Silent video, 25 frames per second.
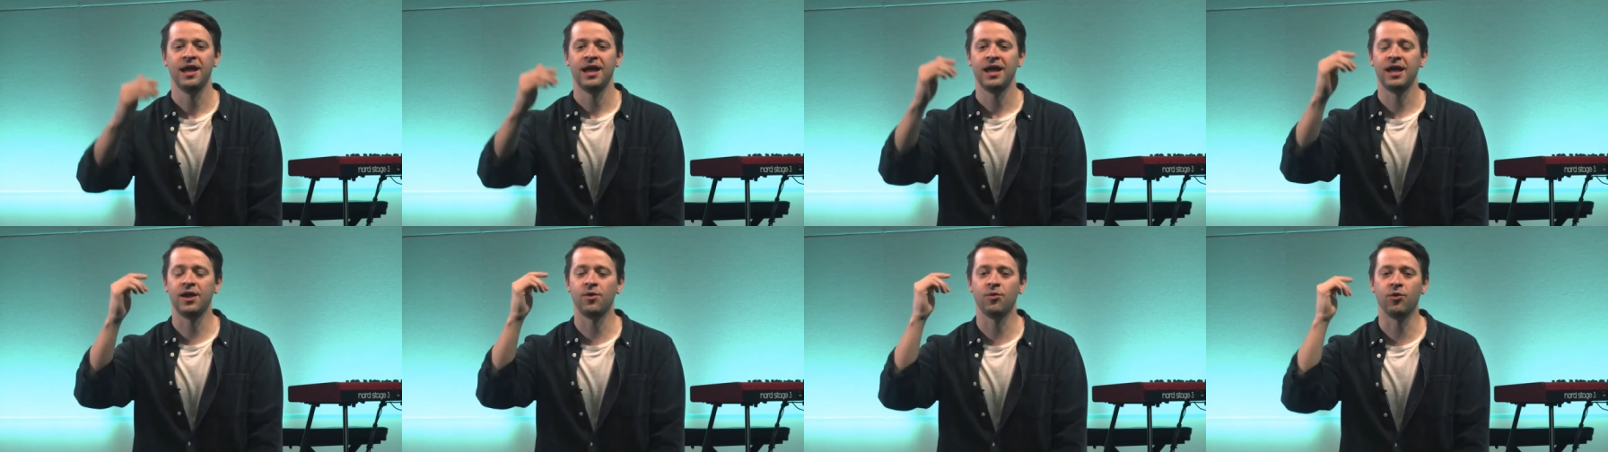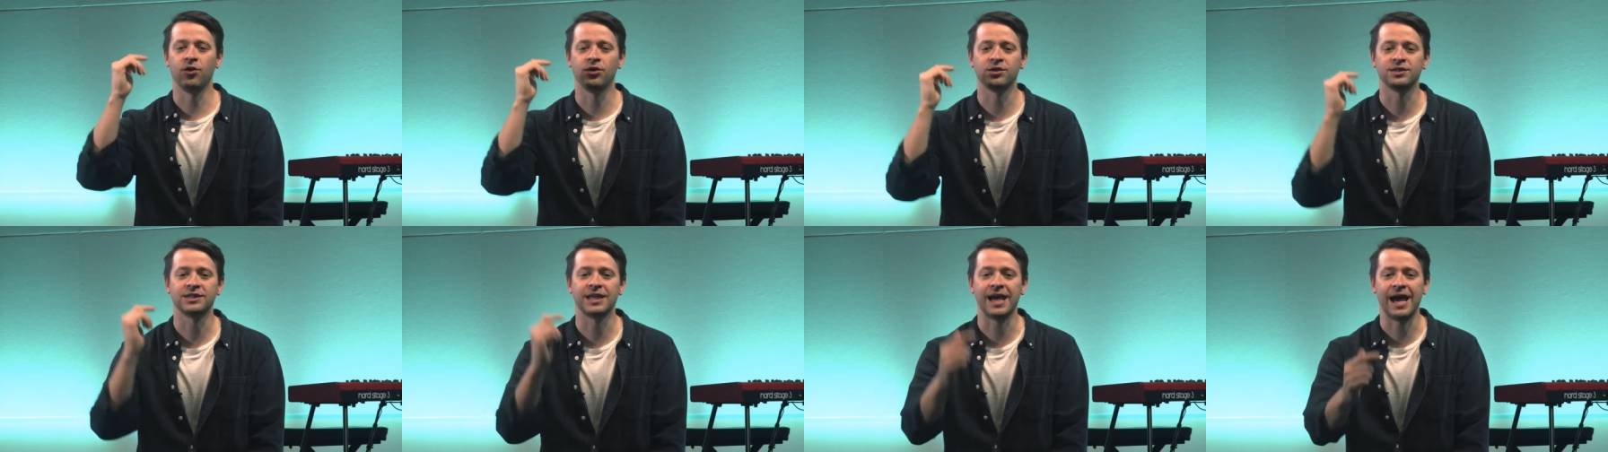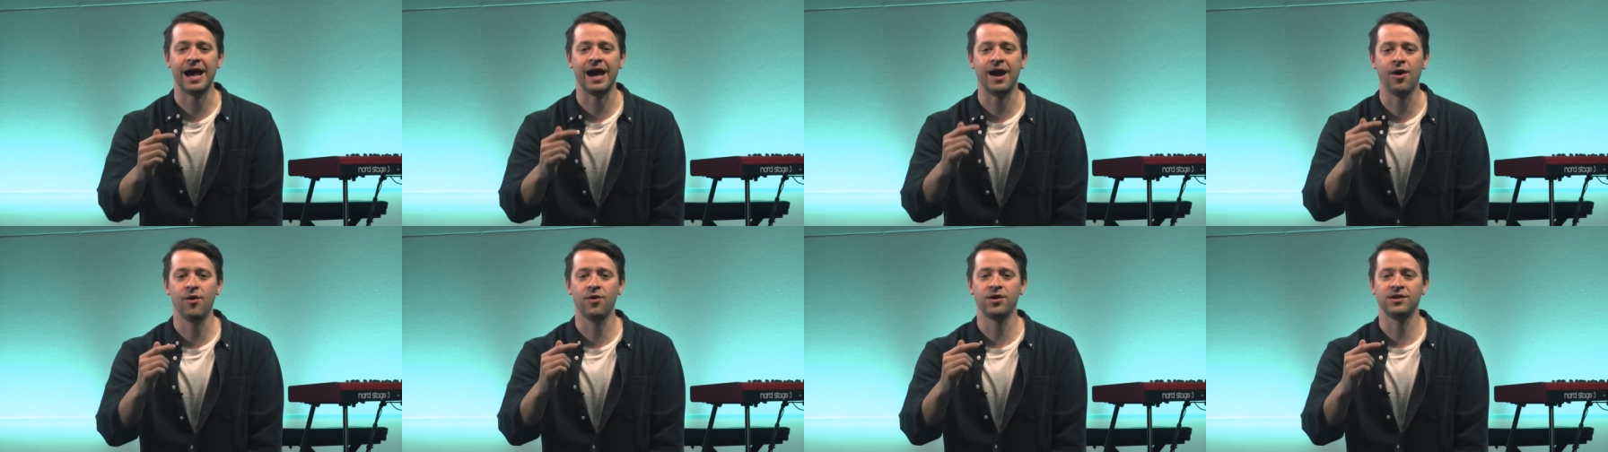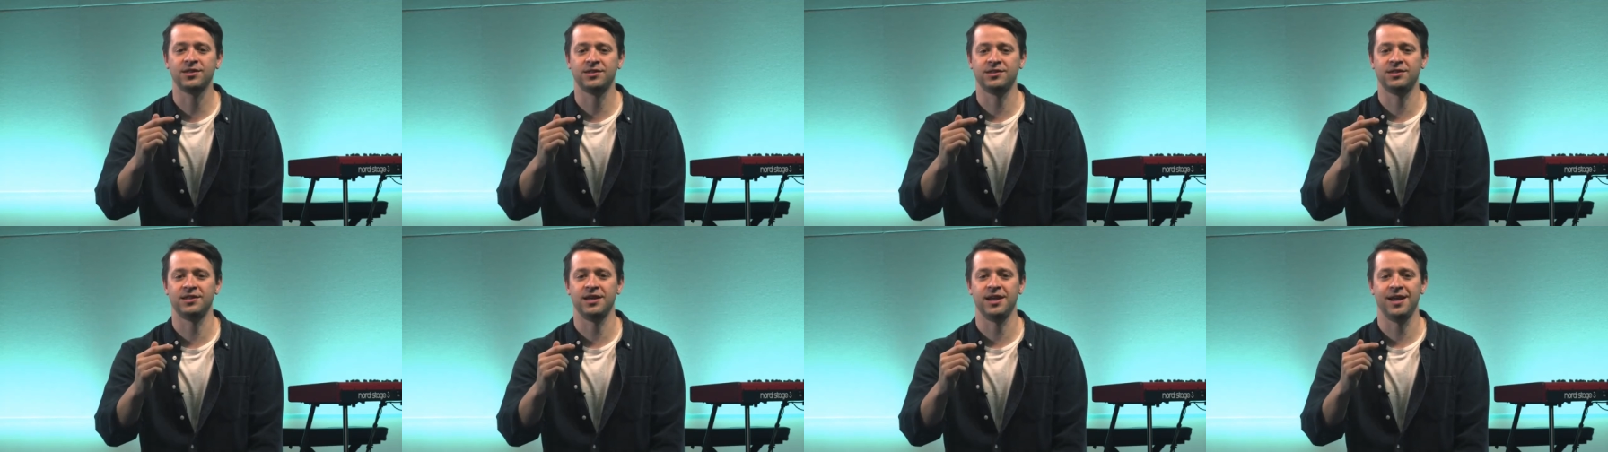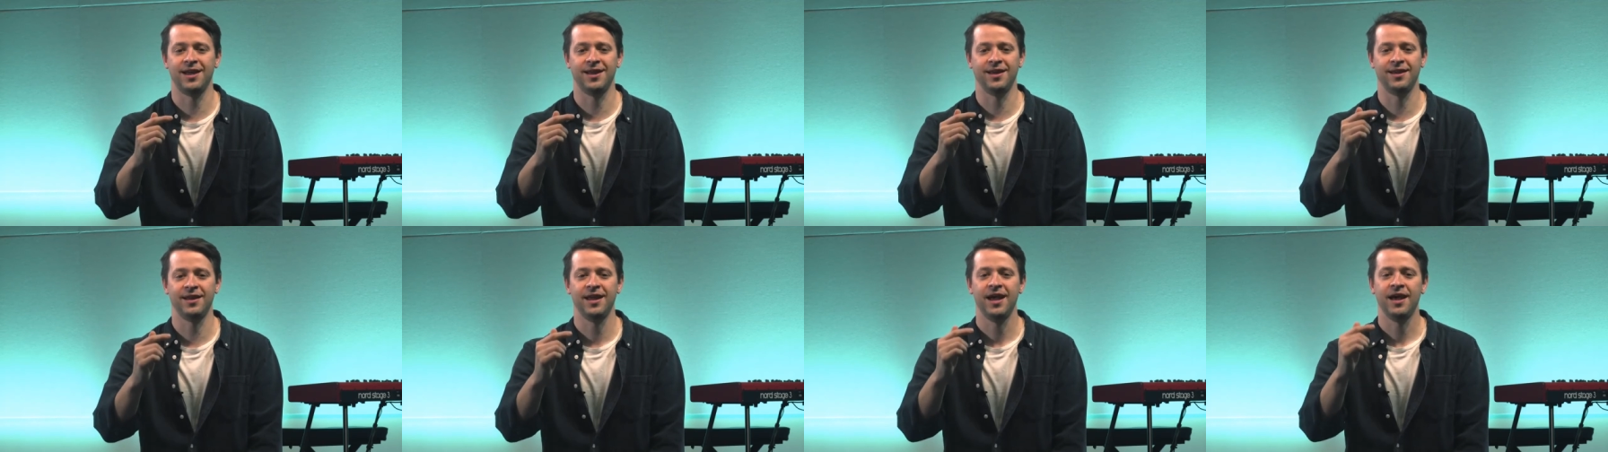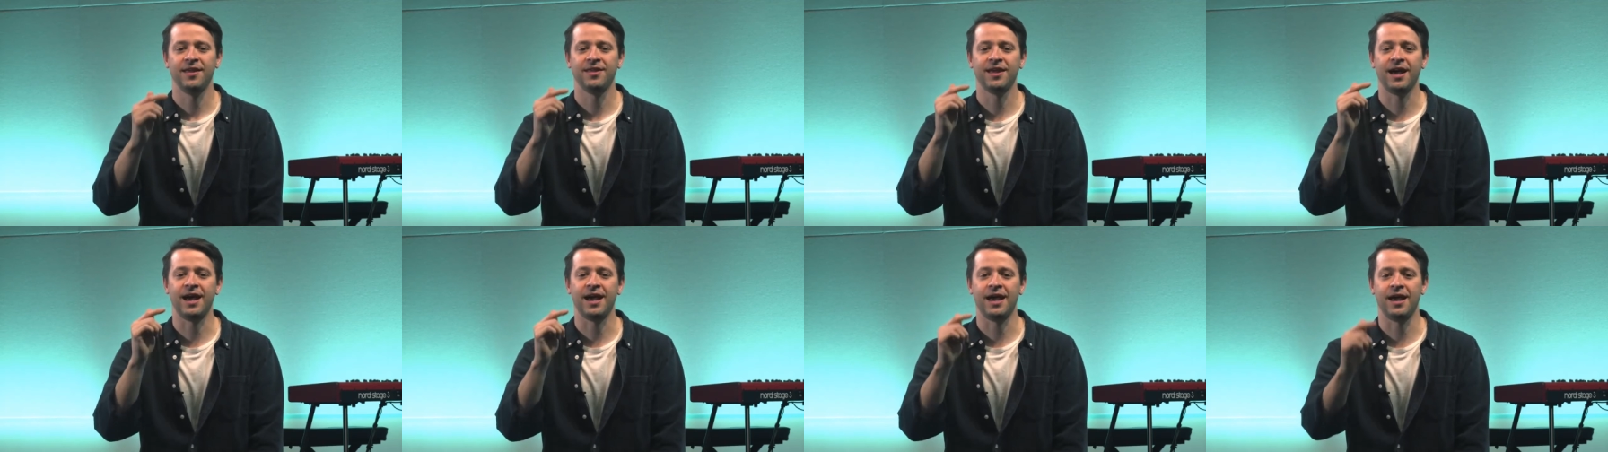It was our sin
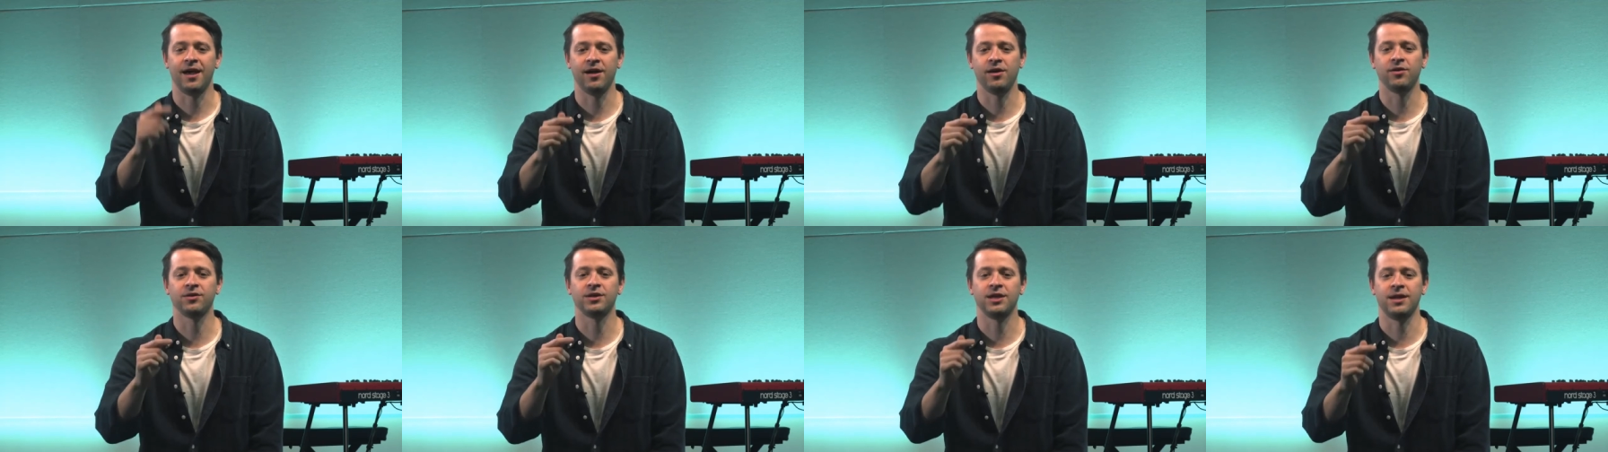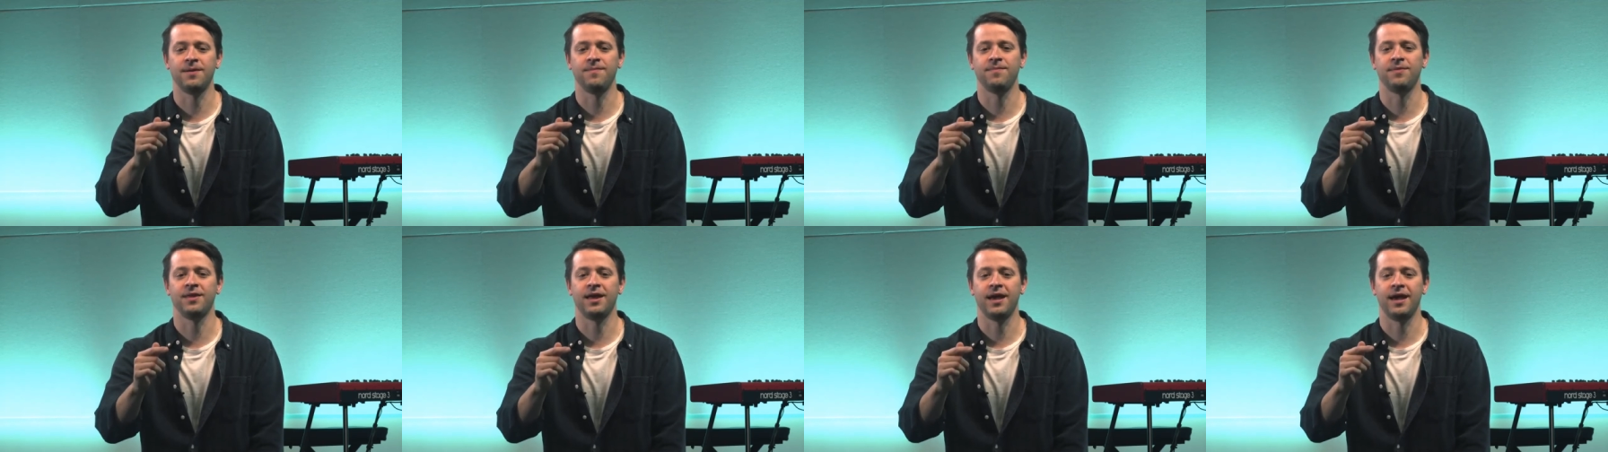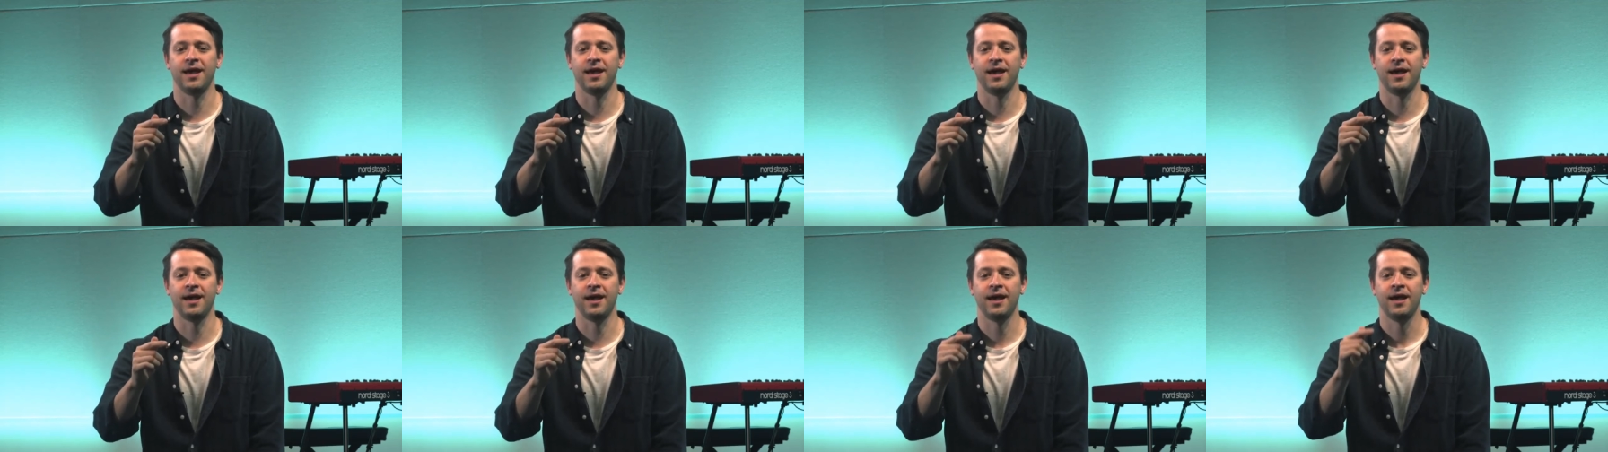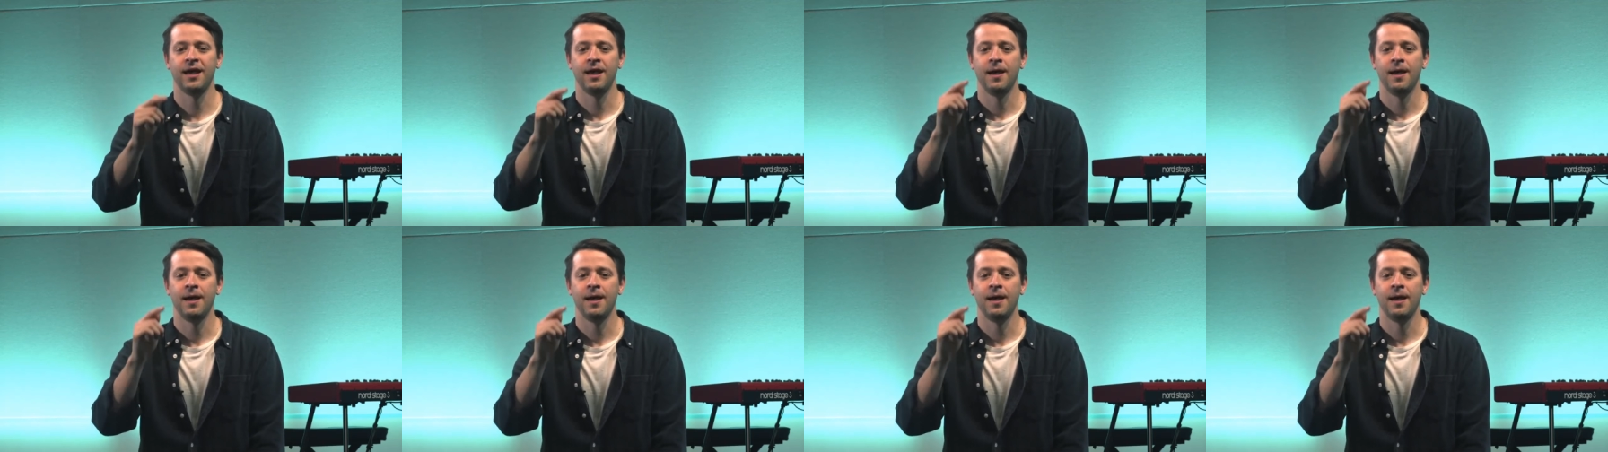that held him there,